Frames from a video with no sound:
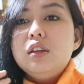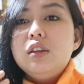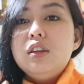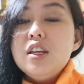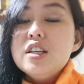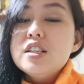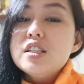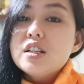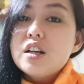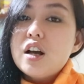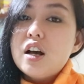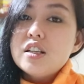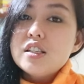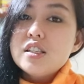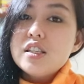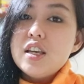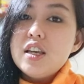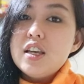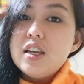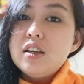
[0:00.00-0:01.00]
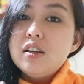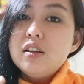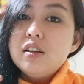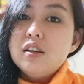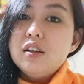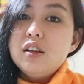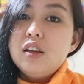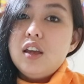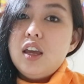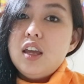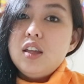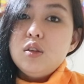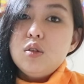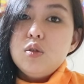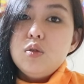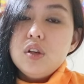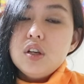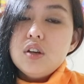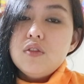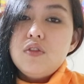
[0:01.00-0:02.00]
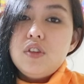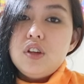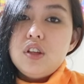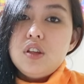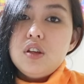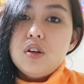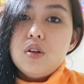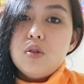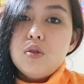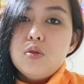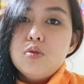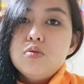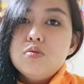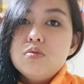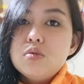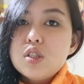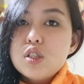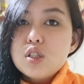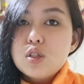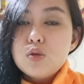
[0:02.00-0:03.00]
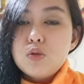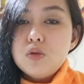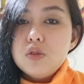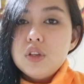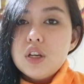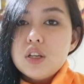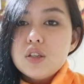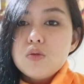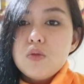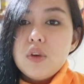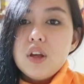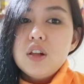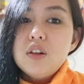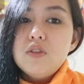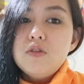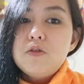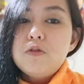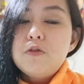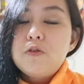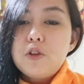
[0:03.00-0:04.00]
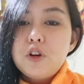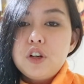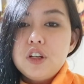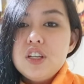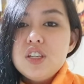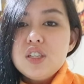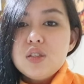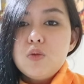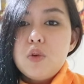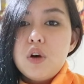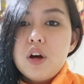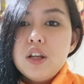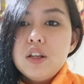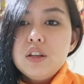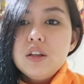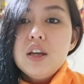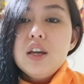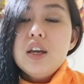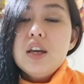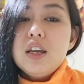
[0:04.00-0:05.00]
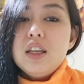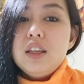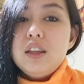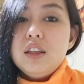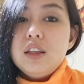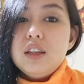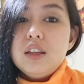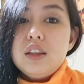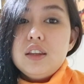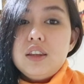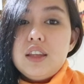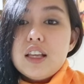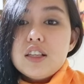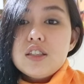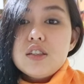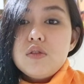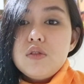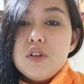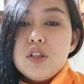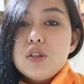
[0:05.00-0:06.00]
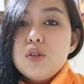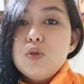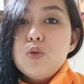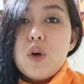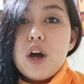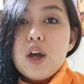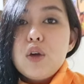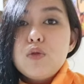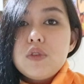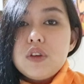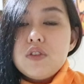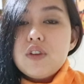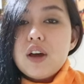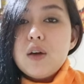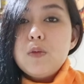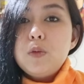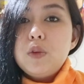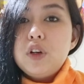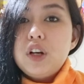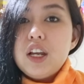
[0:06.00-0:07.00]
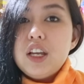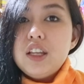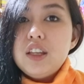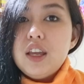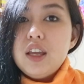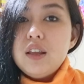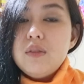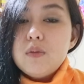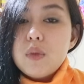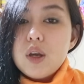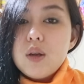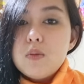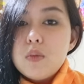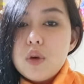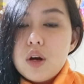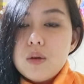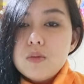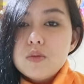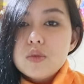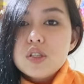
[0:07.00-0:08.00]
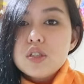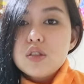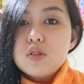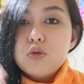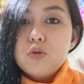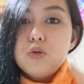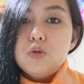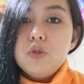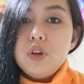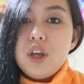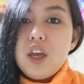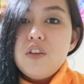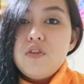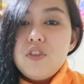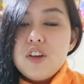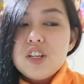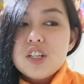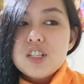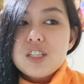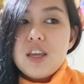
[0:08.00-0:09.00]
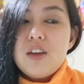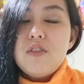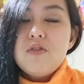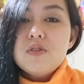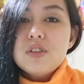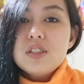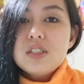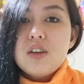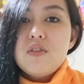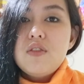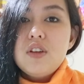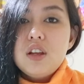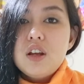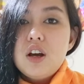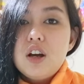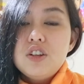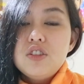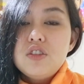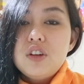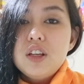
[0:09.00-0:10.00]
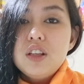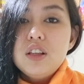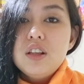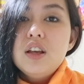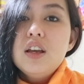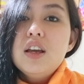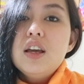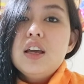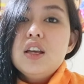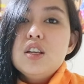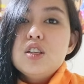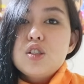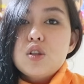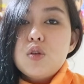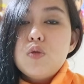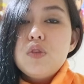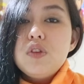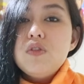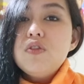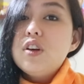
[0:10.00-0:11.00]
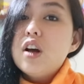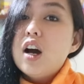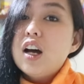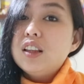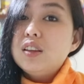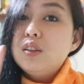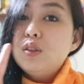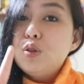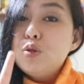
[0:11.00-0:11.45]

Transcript: discussing and doing a video soon as well for this one. That's the reason why we've upgraded my mom's to FHSM 700. So we've got